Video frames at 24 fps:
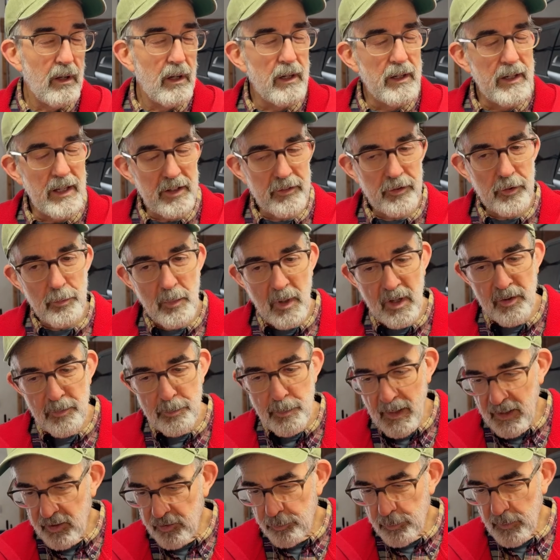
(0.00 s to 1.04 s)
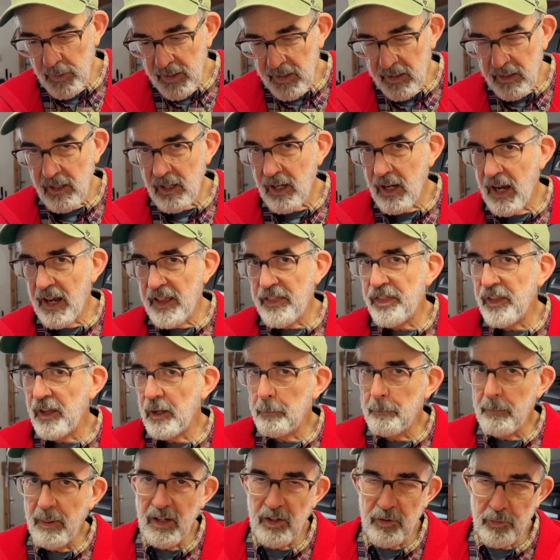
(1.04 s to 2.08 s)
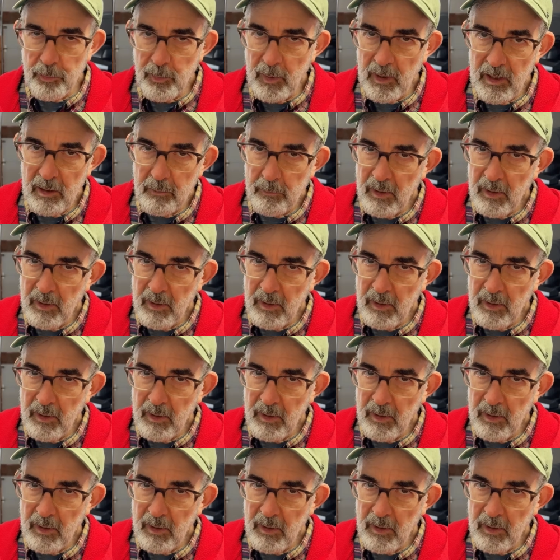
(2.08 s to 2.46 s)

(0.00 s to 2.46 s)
Not so much Benchmade. I think Benchmade